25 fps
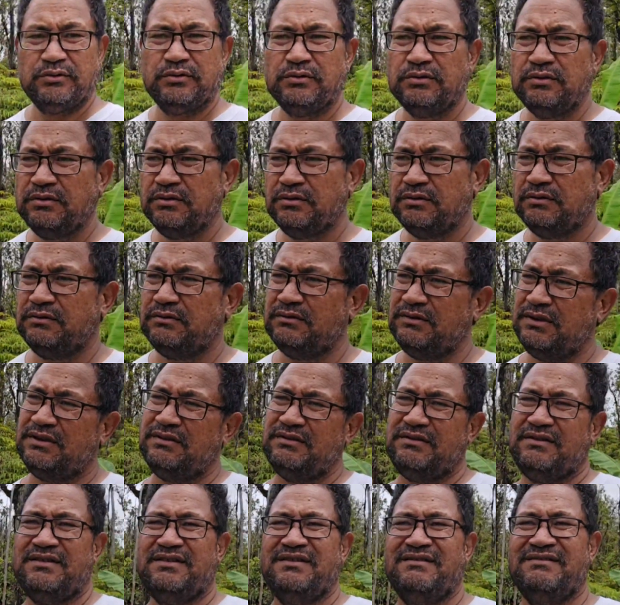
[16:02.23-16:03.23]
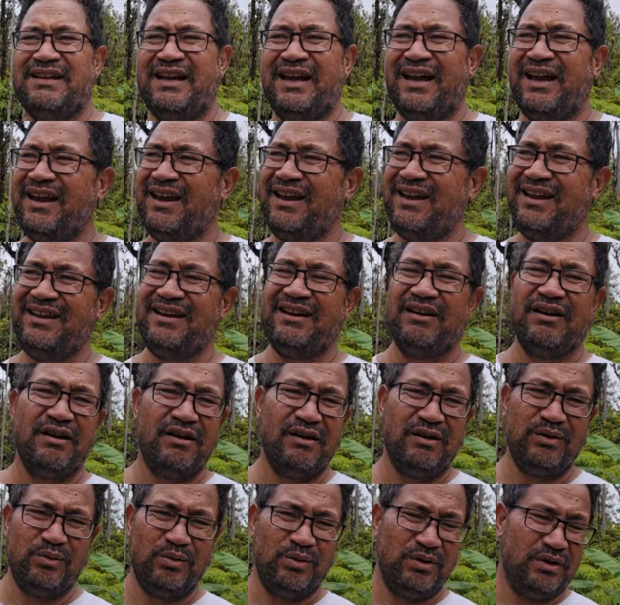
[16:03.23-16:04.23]
do, well, I hate
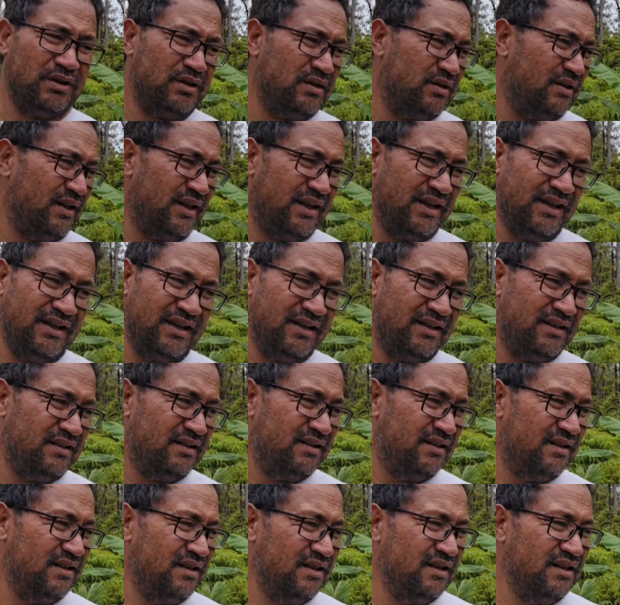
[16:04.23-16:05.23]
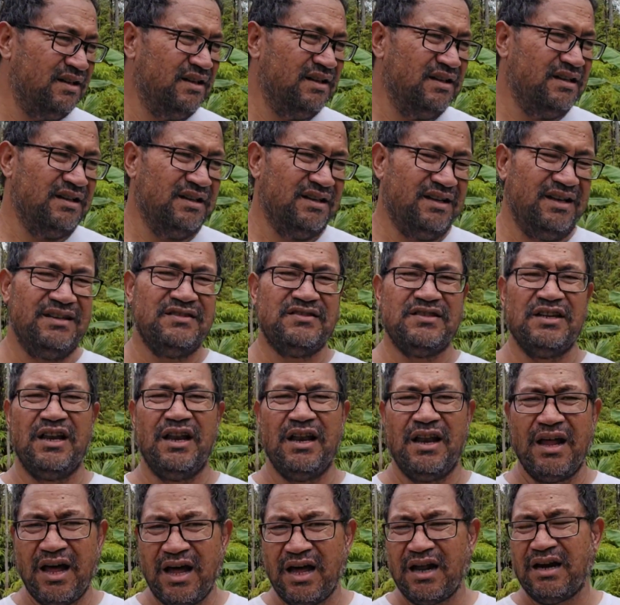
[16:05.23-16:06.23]
hard work again. It's
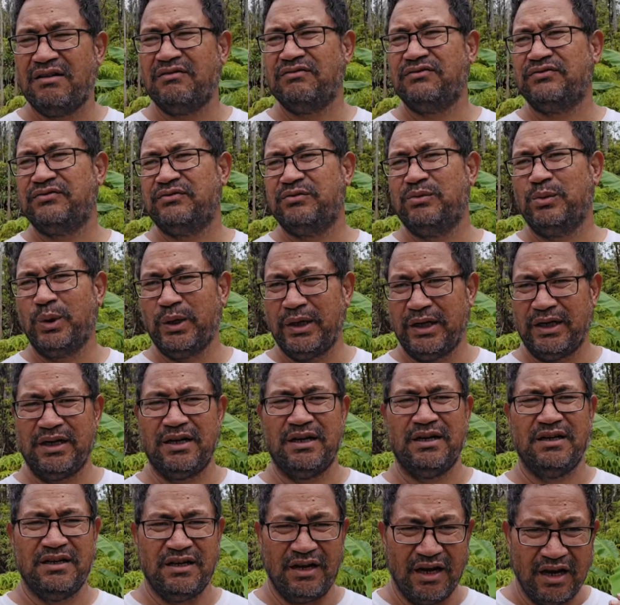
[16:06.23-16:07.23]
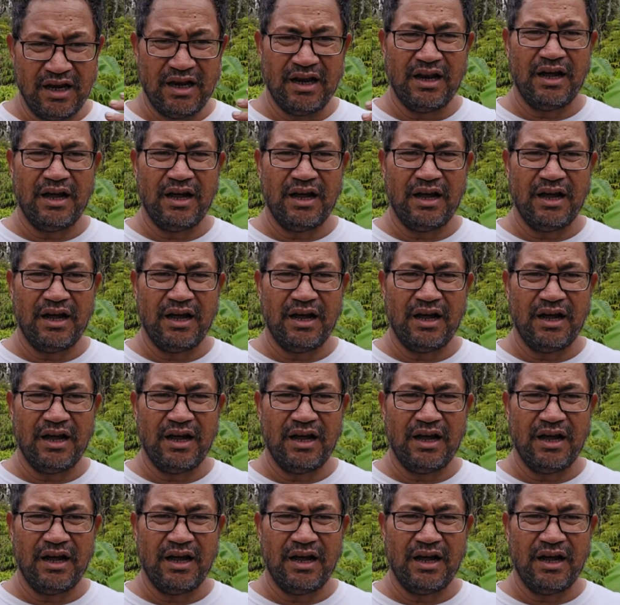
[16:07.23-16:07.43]
a lot of work,